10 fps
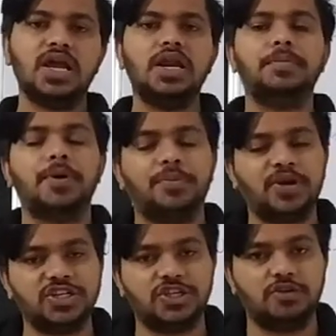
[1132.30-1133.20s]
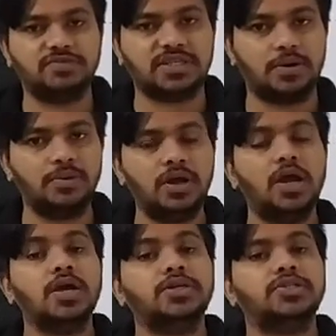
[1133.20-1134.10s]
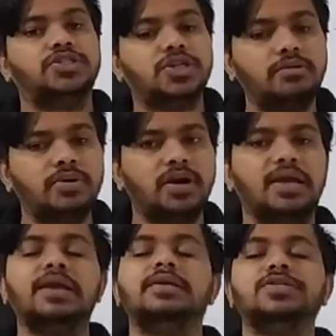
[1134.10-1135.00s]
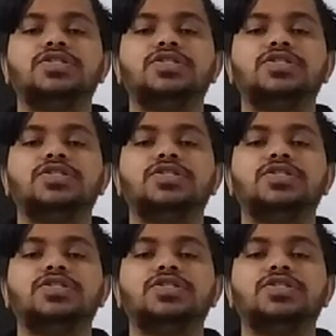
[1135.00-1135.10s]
In a propagation of sound, the generally